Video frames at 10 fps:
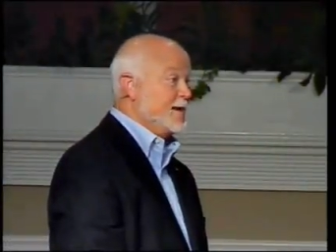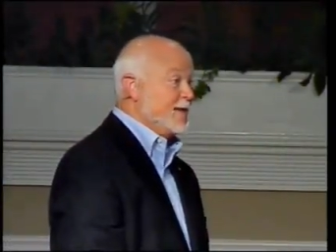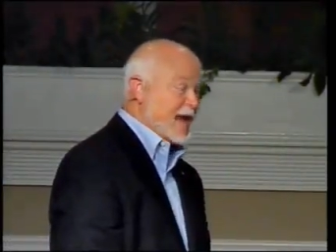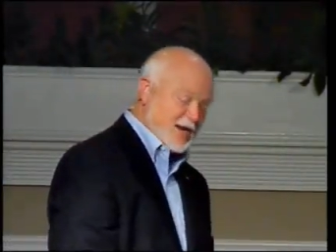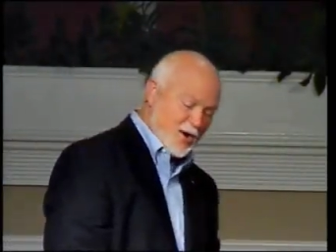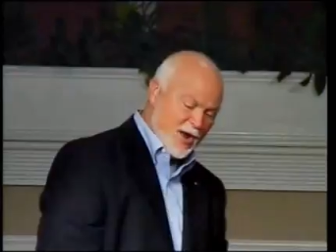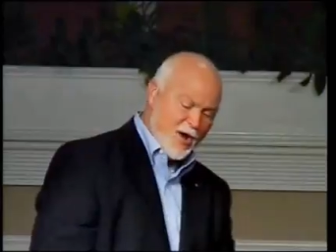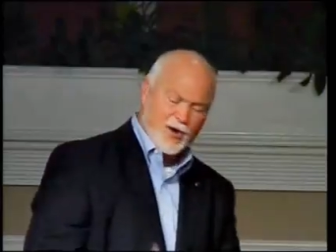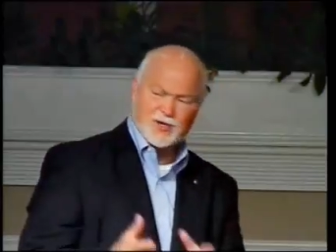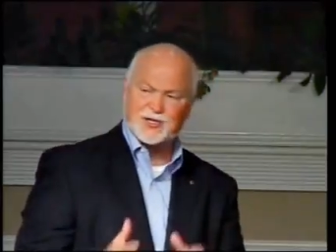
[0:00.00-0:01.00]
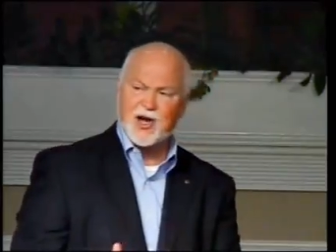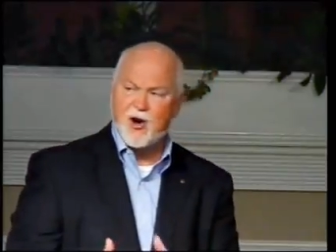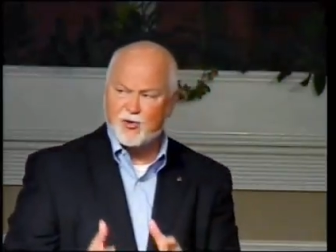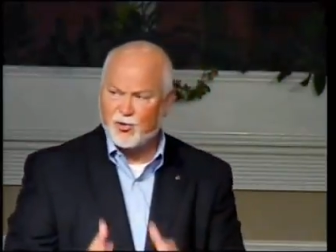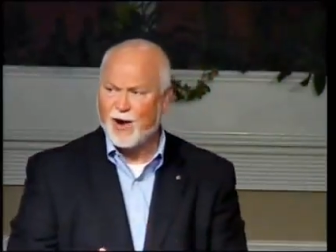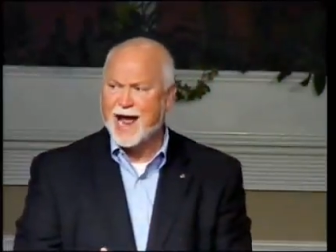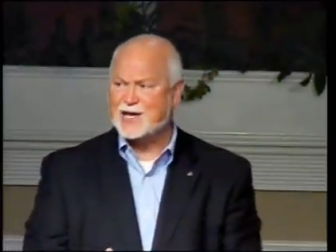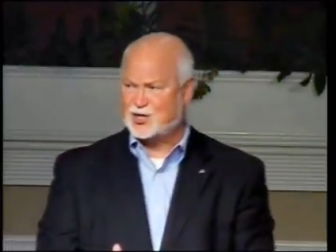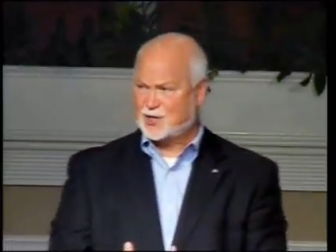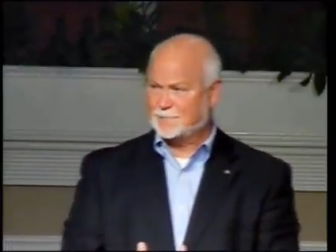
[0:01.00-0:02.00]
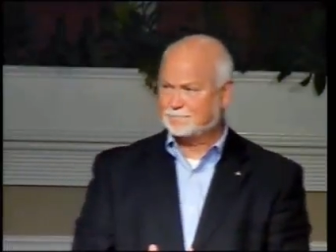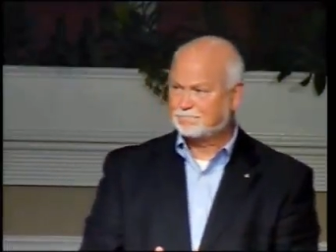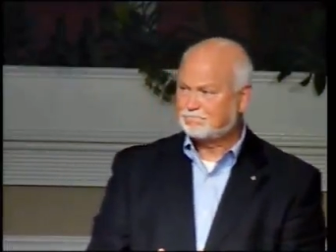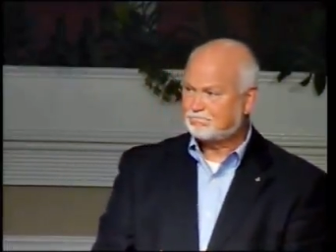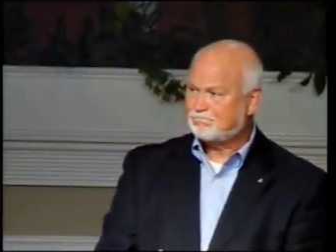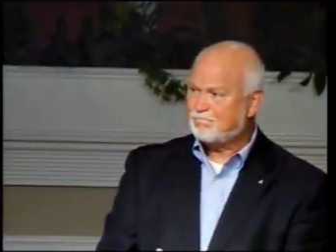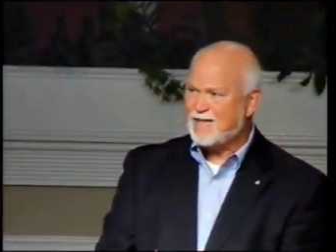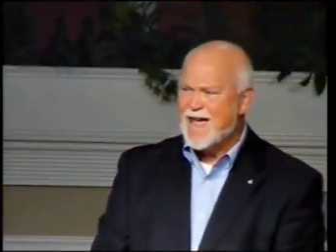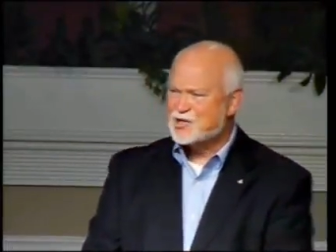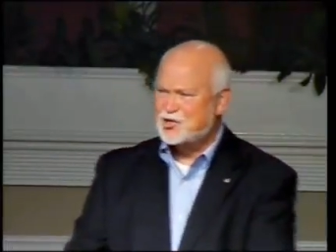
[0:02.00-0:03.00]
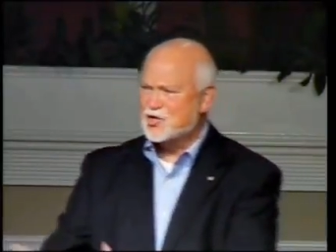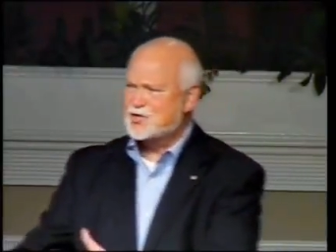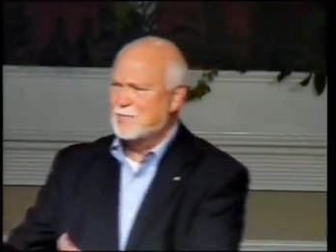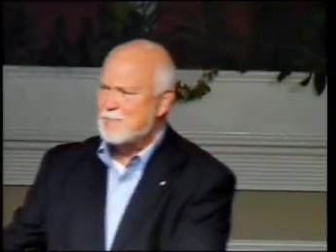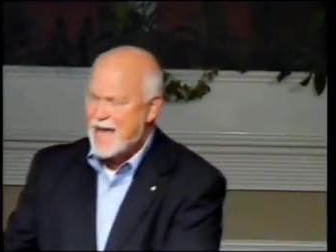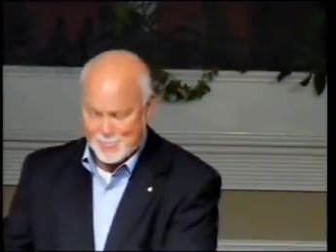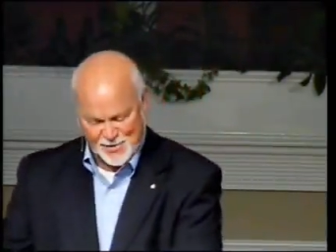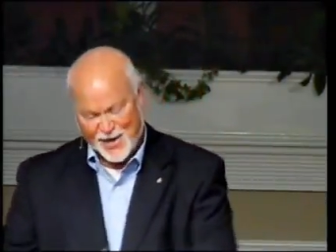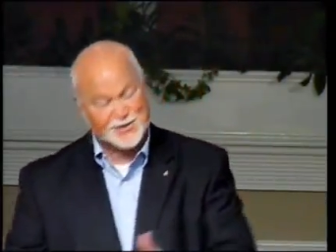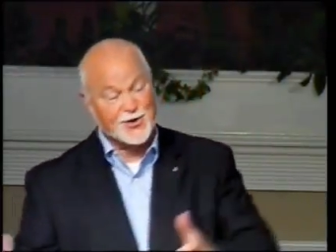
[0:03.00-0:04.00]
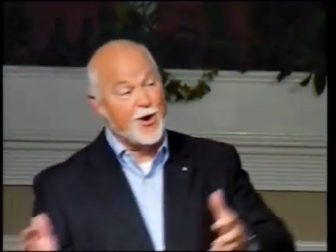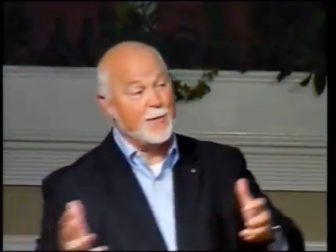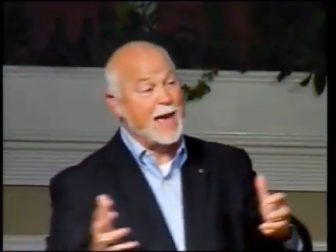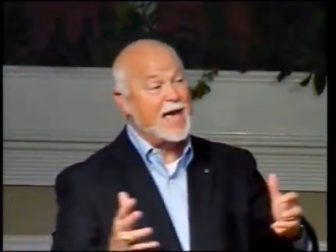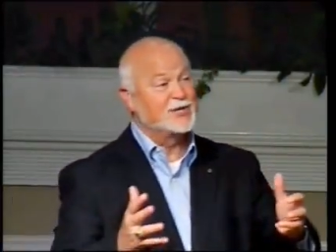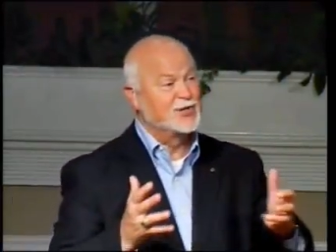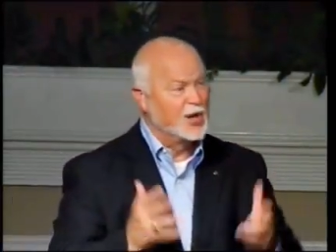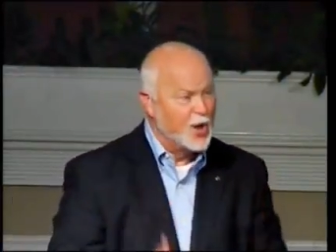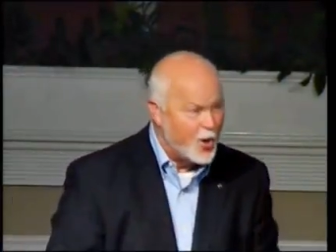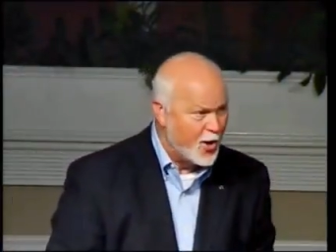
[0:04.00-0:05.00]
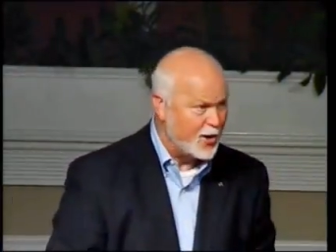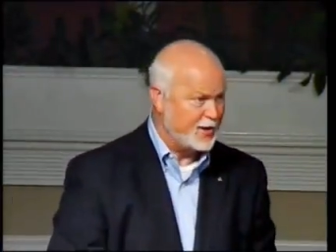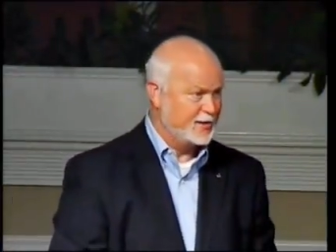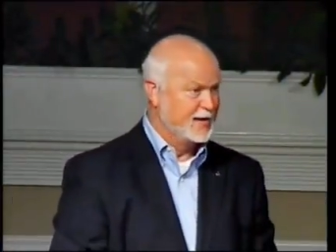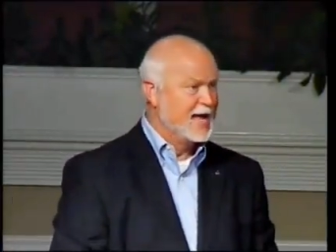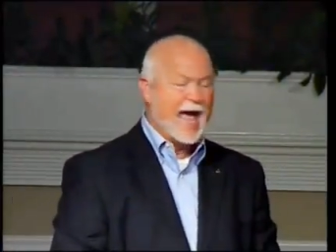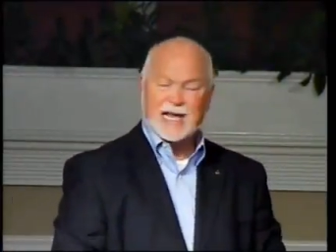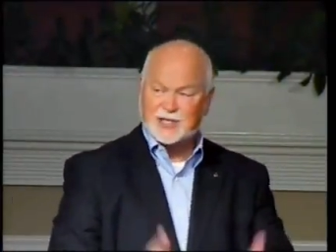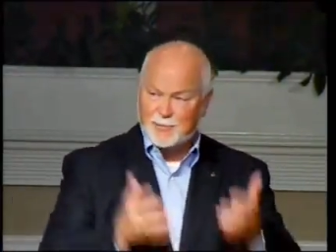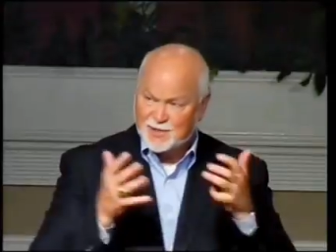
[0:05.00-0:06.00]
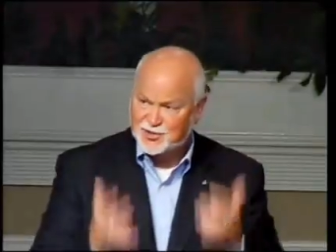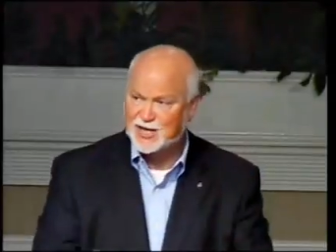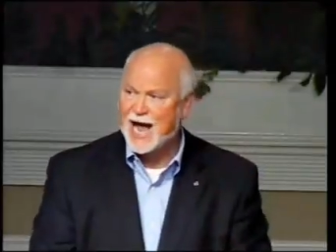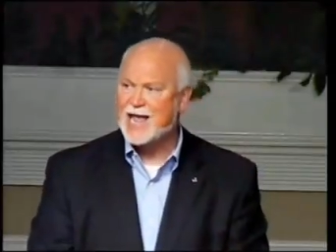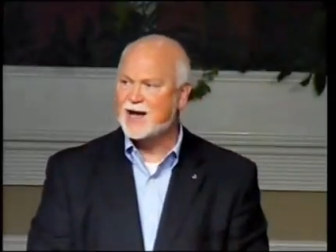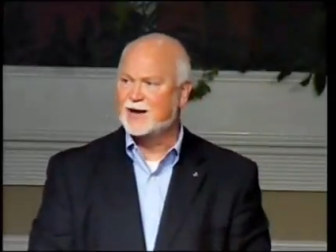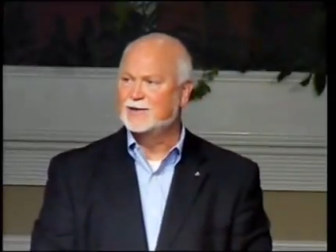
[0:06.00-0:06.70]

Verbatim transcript: They no longer saw Christ as just a man, but they saw him as the Lord, as the Messiah